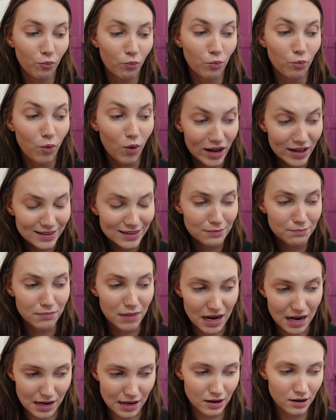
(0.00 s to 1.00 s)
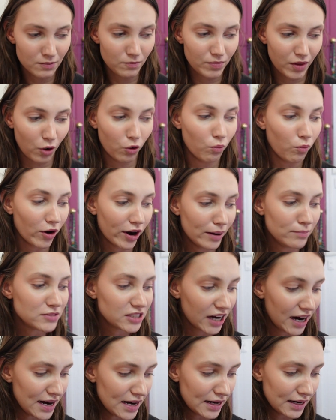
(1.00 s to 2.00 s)
with me, or what I'm
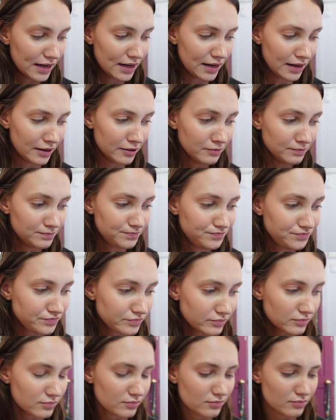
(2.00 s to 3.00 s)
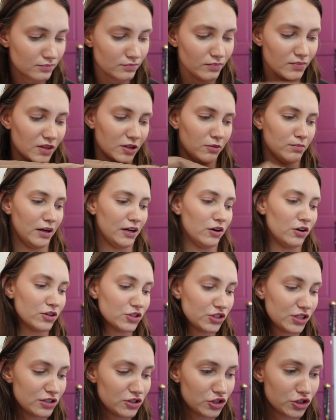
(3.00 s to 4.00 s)
taking, oh my
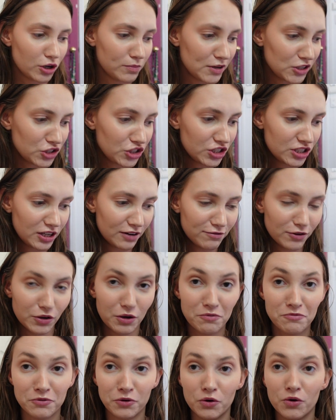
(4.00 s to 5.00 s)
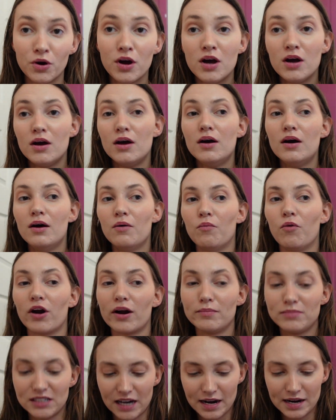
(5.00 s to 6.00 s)
gosh, there's so much stuff on the floor. What
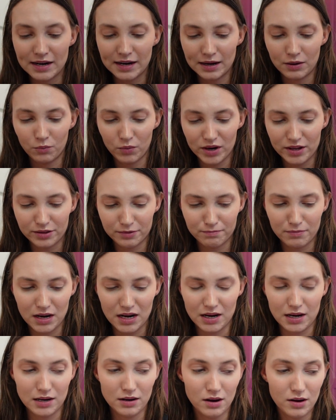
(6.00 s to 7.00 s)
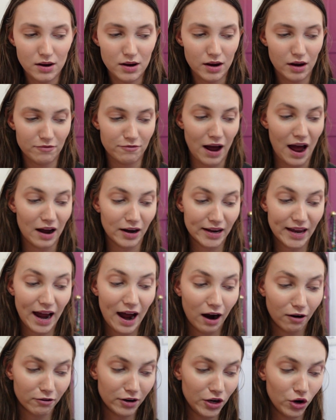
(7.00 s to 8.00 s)
I'm taking with me
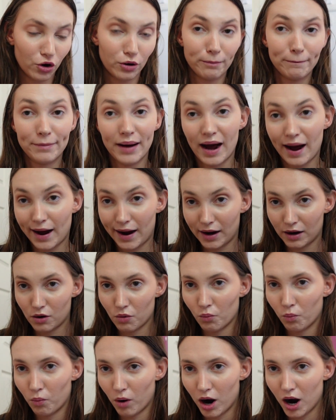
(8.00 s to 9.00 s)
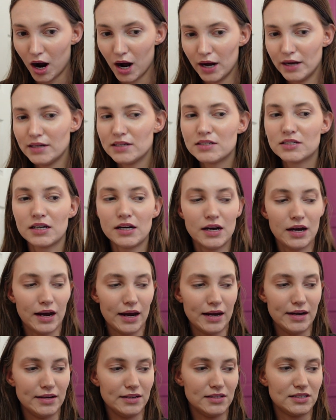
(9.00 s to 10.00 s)
carry-on bag wise
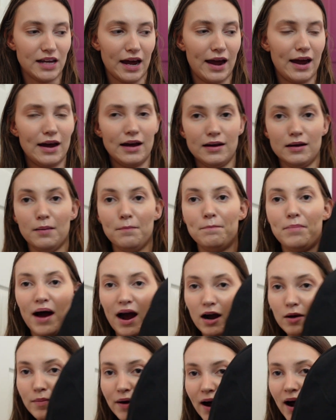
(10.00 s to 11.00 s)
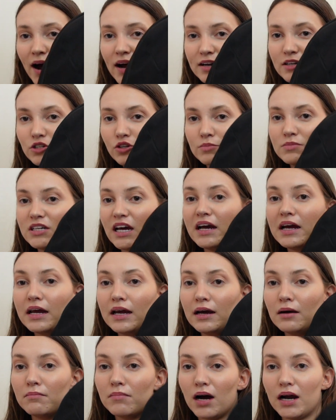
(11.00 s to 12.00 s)
is a backpack. So I'm
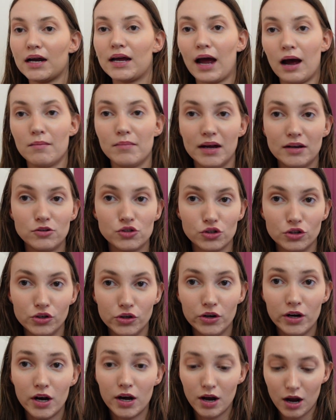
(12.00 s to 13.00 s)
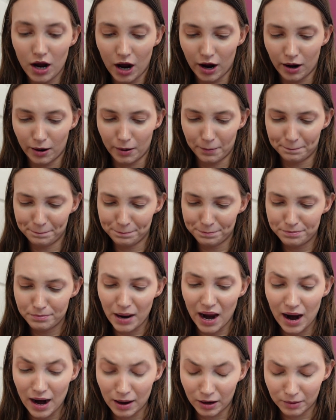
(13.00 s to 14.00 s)
taking my Kathmandu
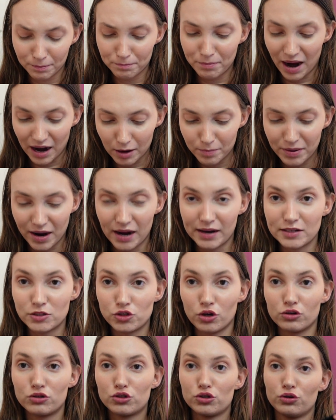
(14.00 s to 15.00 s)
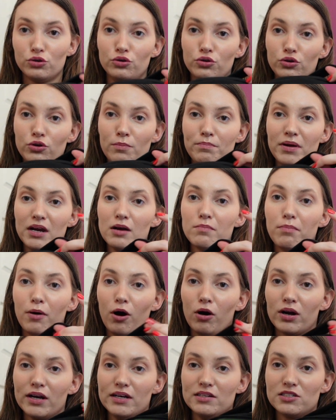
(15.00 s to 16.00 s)
backpack. It's got 2 big
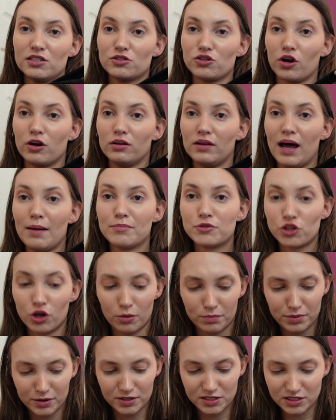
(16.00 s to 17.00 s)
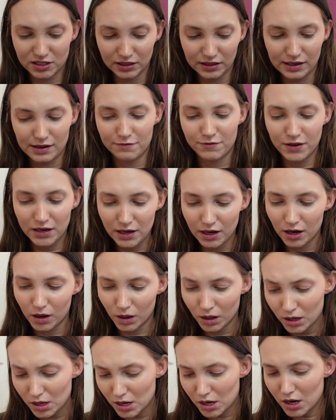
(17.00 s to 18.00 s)
pockets. It's got a laptop sleeve here.
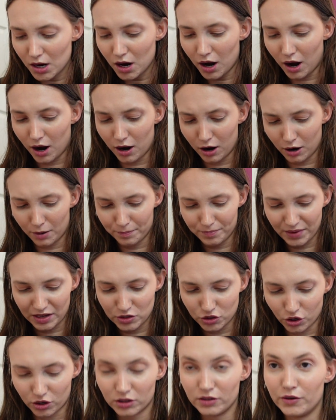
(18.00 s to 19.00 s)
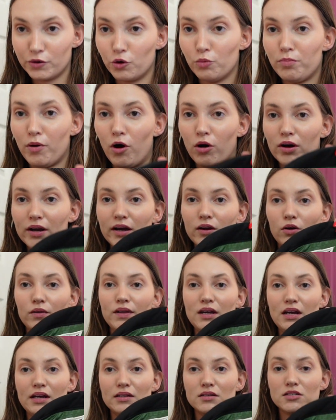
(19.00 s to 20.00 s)
It's got a little pocket on
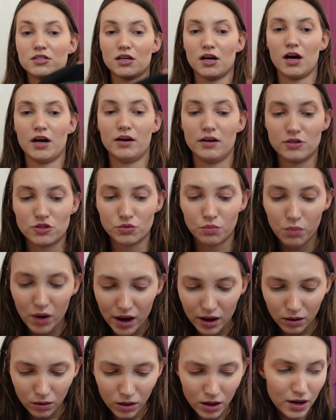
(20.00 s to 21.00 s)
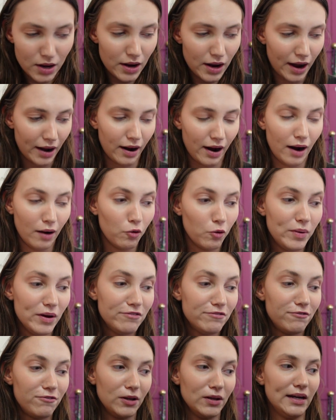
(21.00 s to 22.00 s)
the inside as well. And I will be
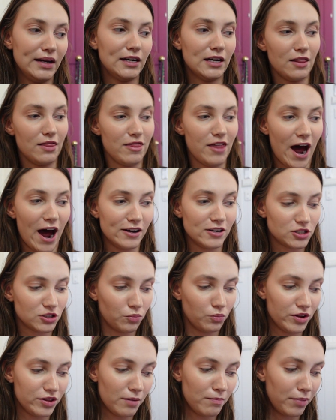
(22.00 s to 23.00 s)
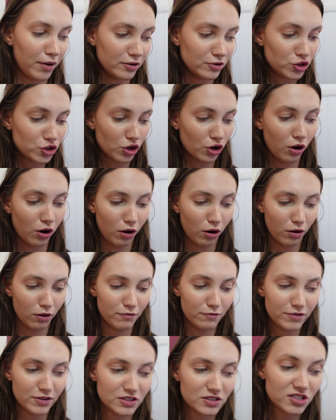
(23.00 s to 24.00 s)
filling that with a bunch
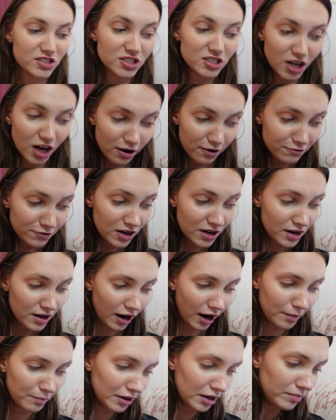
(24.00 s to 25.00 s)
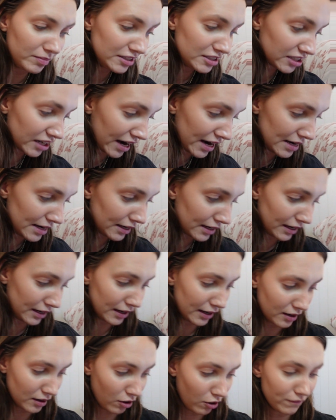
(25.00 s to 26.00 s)
of stuff. I'm going to be
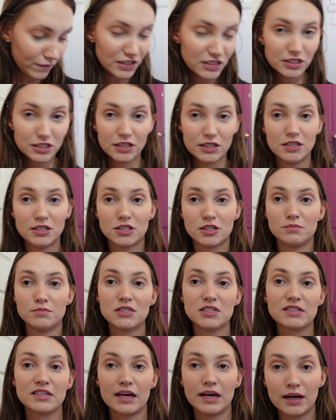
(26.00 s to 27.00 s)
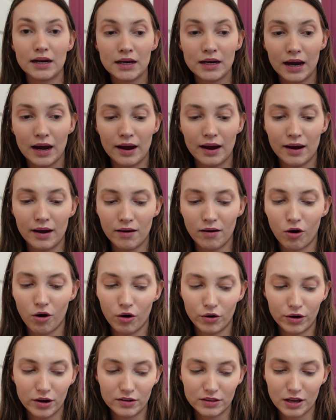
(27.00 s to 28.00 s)
taking obviously some skincare
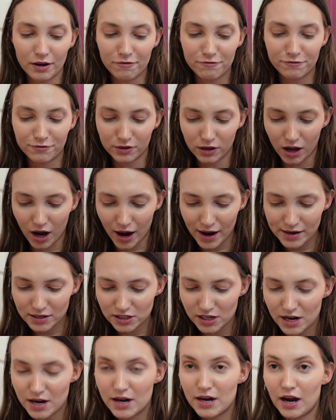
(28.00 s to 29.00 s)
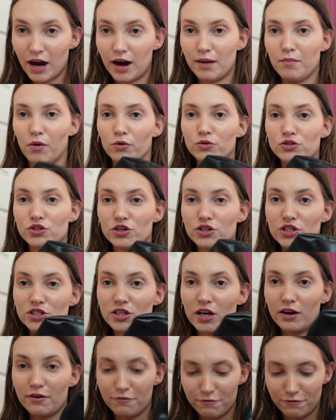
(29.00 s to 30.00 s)
on the flight. And I'm also just
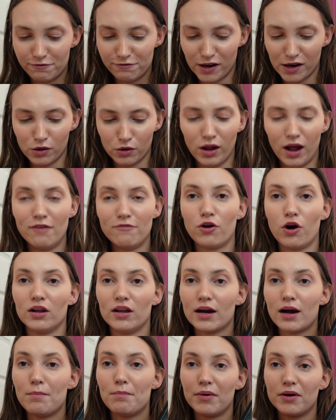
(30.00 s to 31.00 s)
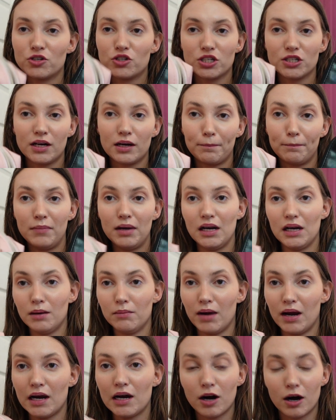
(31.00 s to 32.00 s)
going to fill, I've got like a bunch of like mini
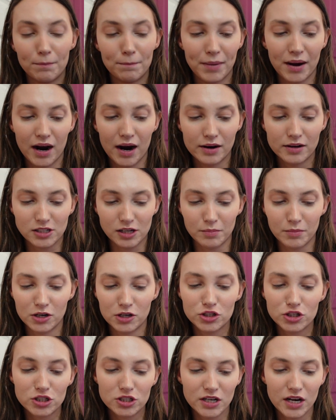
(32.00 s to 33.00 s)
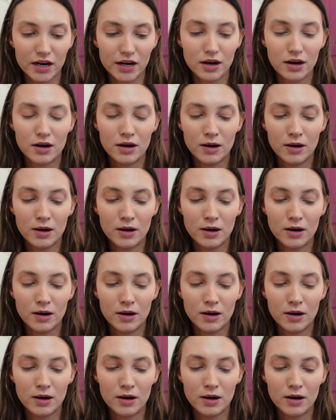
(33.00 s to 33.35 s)
makeup bags. I'm going to just like